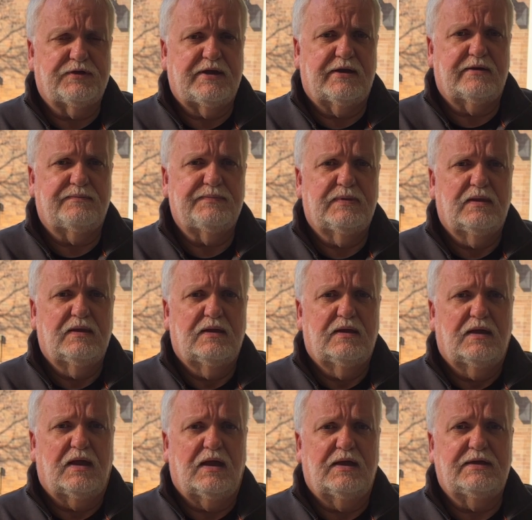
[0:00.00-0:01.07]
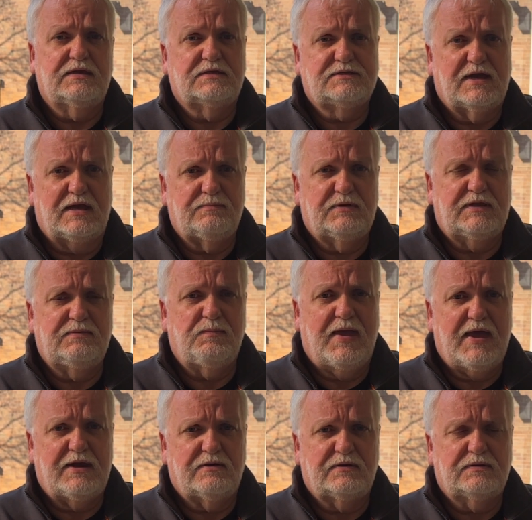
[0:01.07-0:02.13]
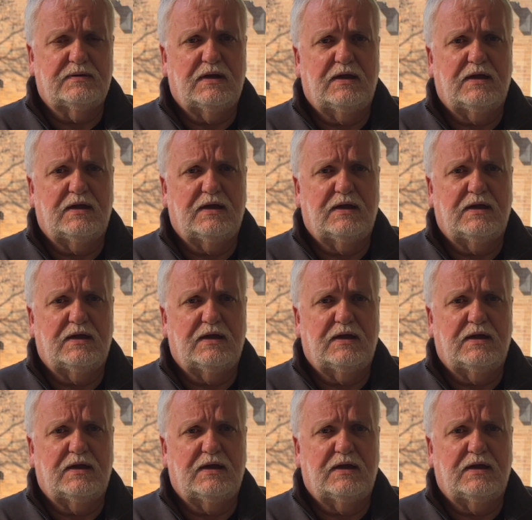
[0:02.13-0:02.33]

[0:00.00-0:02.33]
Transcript: care in a timely manner,